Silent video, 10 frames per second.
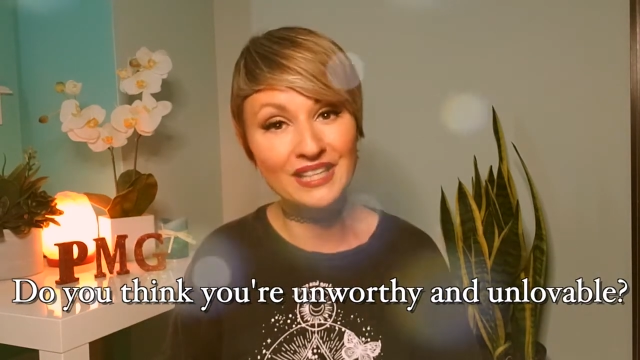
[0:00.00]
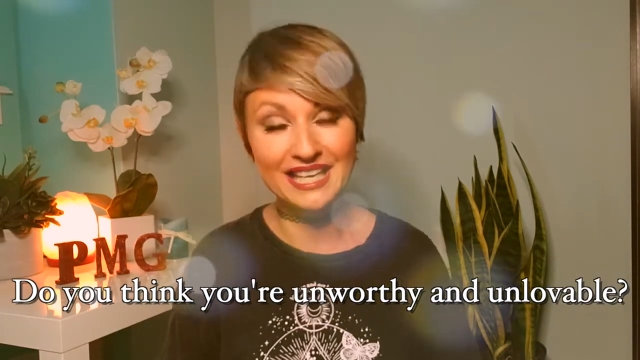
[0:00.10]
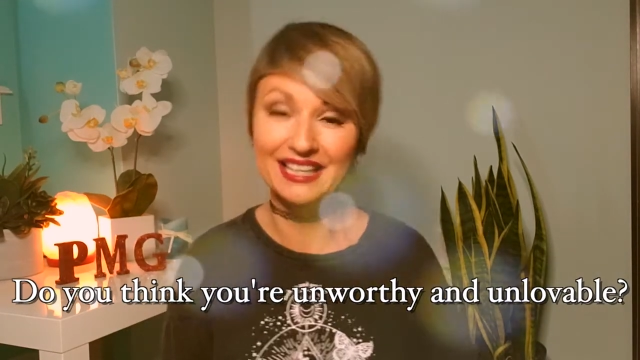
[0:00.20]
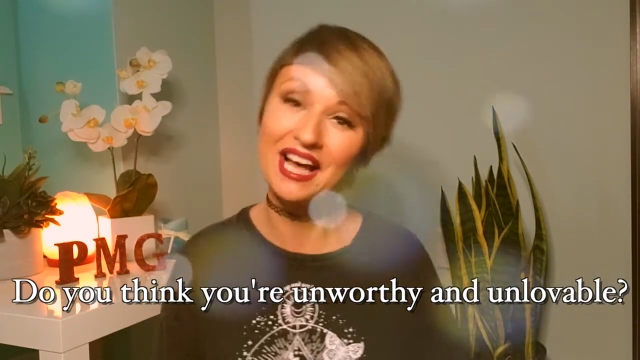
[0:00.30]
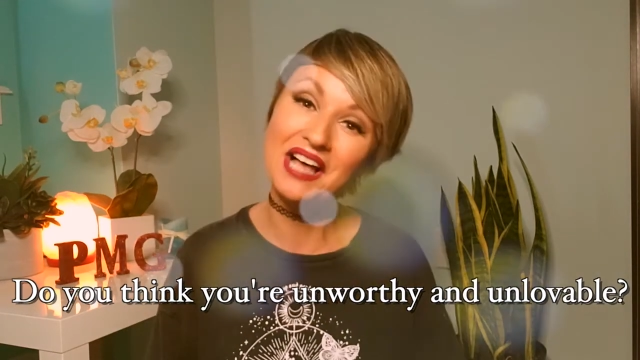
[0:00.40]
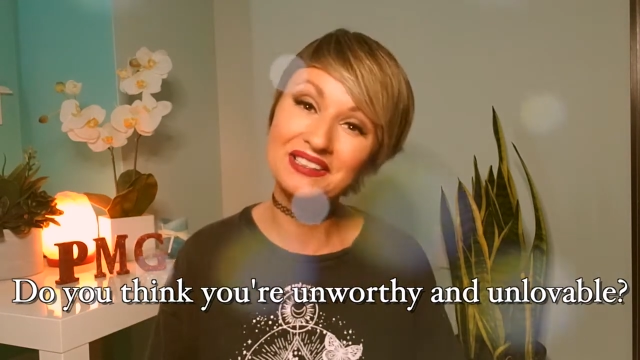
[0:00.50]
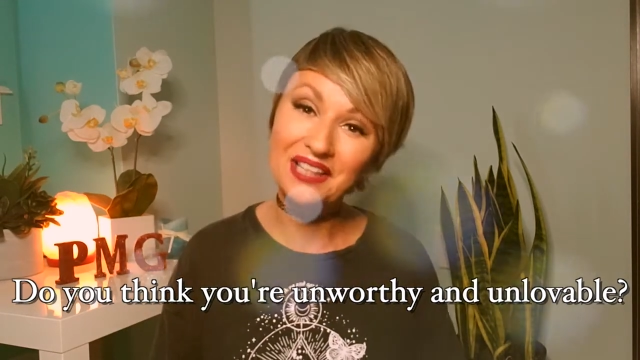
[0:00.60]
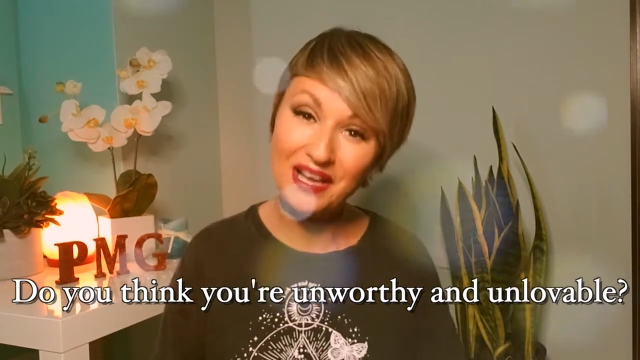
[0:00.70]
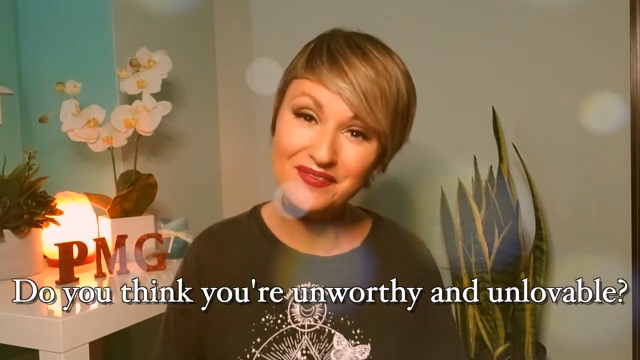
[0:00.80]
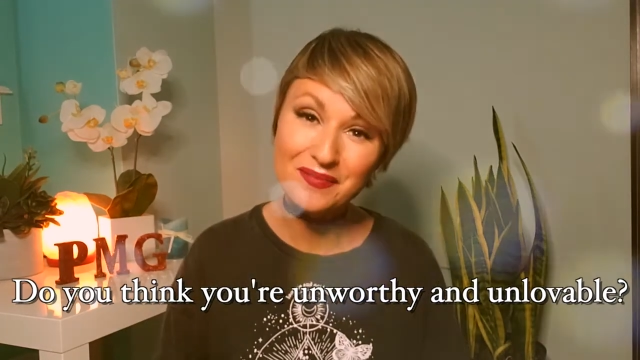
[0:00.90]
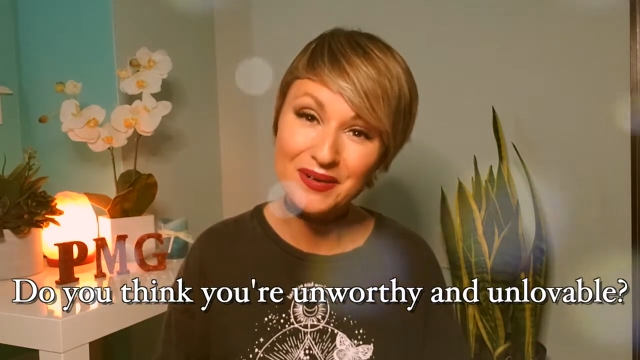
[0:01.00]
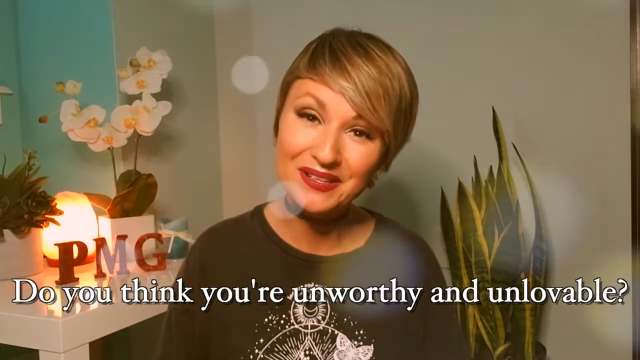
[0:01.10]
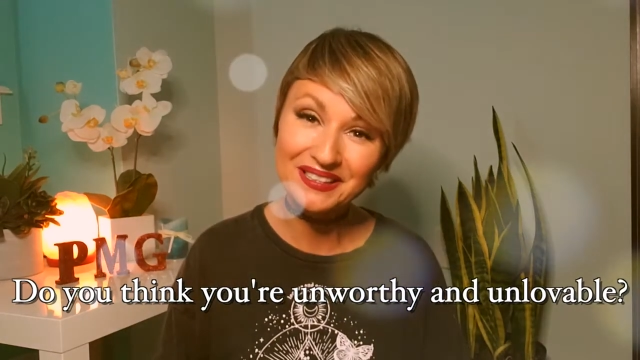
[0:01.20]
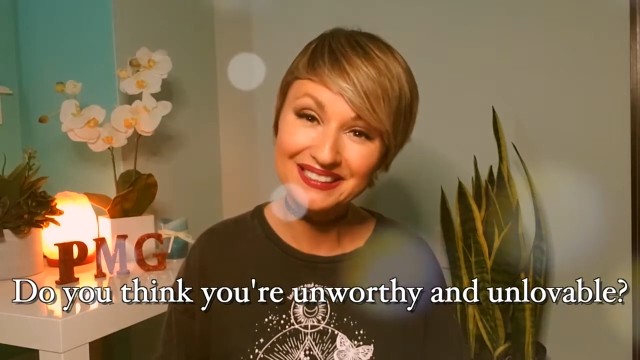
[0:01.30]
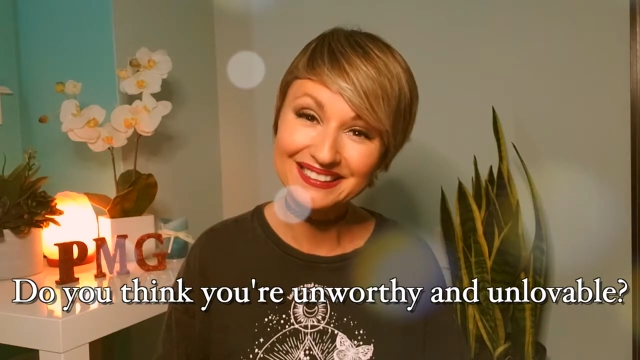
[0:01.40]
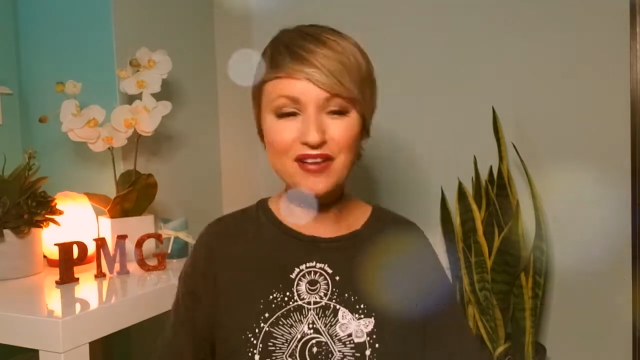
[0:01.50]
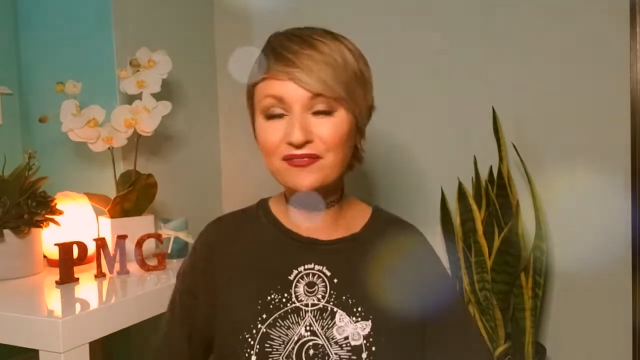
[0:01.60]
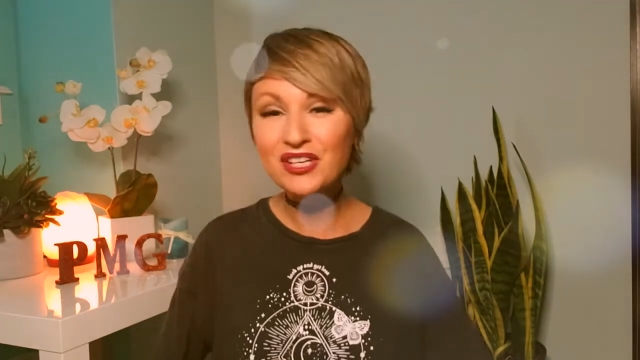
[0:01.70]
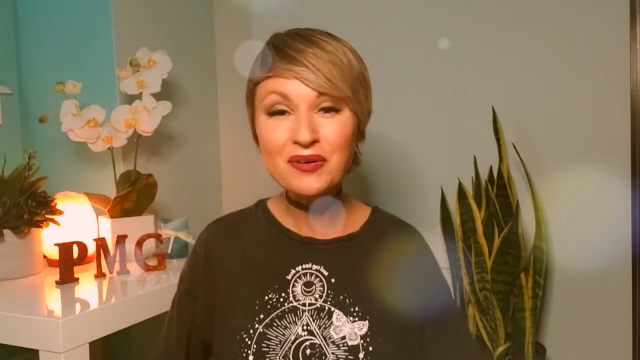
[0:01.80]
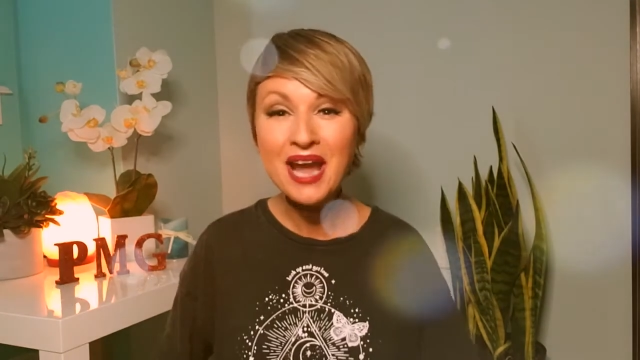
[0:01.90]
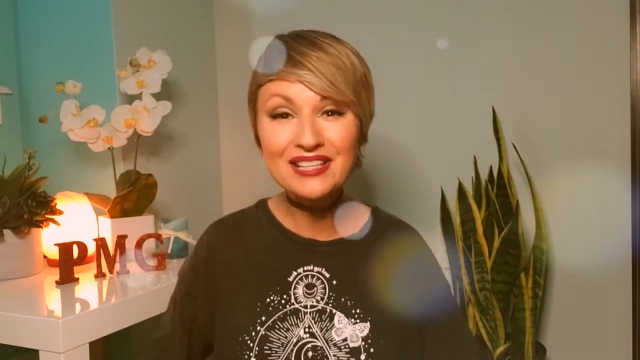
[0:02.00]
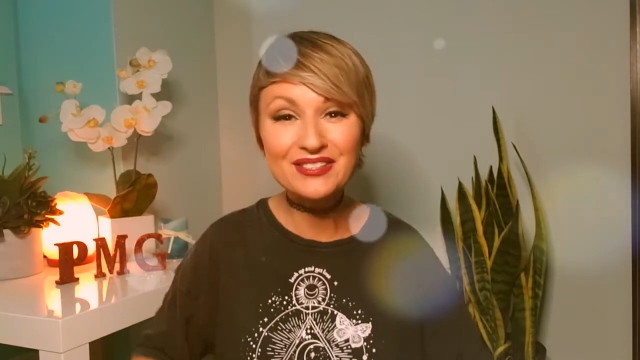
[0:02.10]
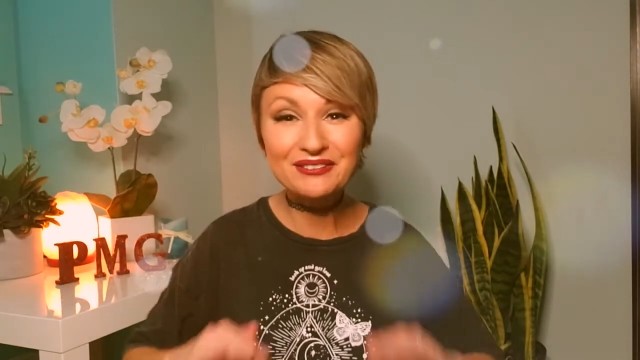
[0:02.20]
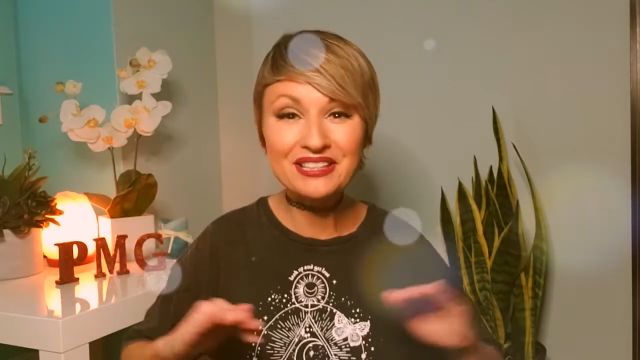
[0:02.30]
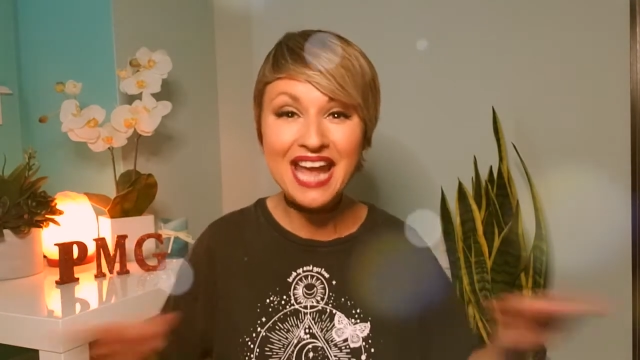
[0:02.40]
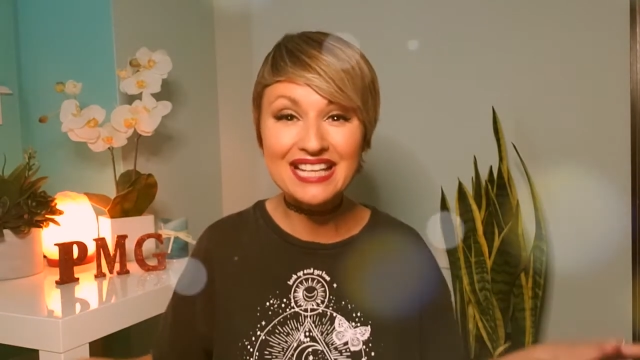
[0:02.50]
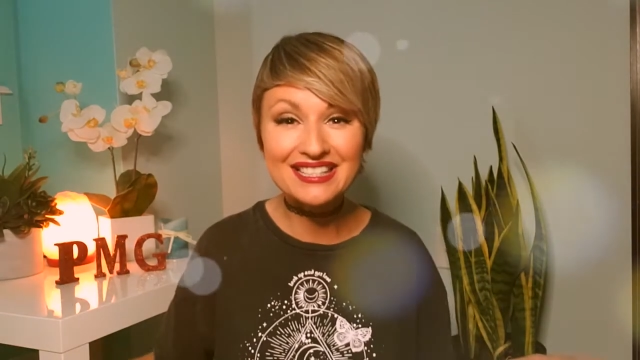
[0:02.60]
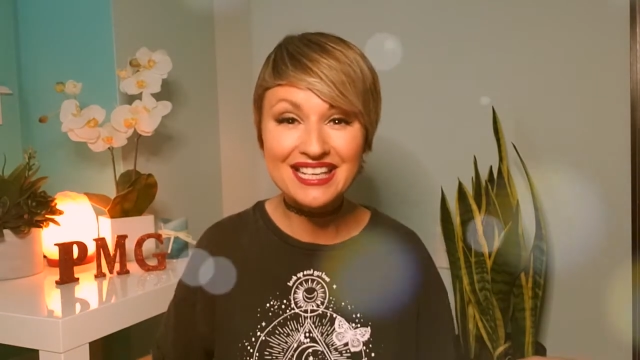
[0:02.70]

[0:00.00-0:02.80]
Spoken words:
and unlovable? If you answered yes to